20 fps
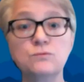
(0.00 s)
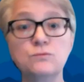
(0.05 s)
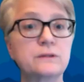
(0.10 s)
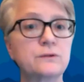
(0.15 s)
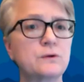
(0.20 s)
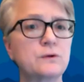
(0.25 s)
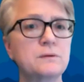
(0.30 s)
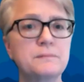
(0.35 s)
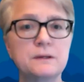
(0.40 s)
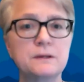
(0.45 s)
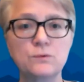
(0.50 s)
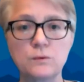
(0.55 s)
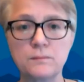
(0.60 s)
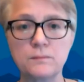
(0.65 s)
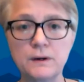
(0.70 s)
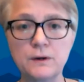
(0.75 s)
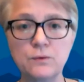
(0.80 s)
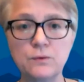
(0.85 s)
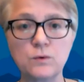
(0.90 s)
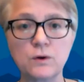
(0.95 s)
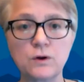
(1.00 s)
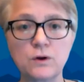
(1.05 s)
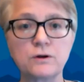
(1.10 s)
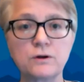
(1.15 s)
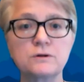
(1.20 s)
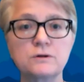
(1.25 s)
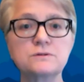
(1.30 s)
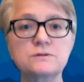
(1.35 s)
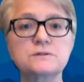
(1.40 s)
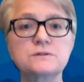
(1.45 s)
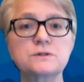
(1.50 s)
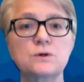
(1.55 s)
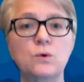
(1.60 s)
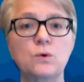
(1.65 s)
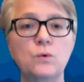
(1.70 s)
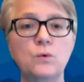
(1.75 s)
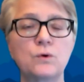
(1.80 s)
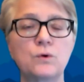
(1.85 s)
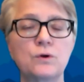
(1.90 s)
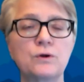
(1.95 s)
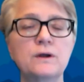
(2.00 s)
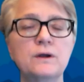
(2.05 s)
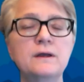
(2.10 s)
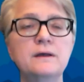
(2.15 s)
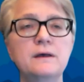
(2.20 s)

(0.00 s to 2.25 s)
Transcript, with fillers: whether it be remote workers or